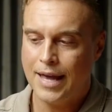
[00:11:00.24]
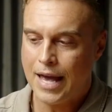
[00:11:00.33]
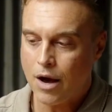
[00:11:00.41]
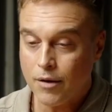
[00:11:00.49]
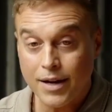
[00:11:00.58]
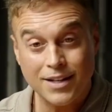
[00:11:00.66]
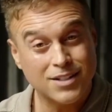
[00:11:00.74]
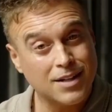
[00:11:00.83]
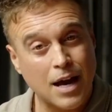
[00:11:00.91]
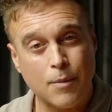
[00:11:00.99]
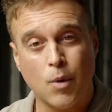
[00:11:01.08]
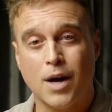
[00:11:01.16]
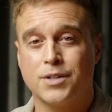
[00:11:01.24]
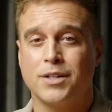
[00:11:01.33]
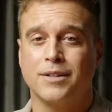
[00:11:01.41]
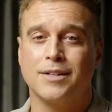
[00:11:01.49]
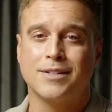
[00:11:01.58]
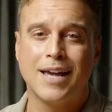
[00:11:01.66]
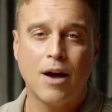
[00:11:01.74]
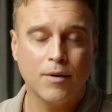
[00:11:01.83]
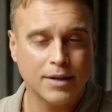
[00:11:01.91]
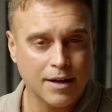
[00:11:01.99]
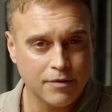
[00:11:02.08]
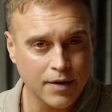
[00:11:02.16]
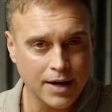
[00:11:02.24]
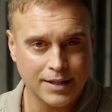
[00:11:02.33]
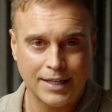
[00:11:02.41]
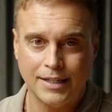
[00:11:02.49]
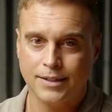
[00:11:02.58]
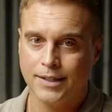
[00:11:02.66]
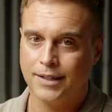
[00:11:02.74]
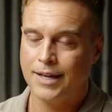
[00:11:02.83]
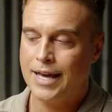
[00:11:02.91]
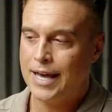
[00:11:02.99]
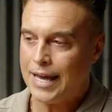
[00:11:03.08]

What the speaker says: How can I stop watching this? How can I find healing?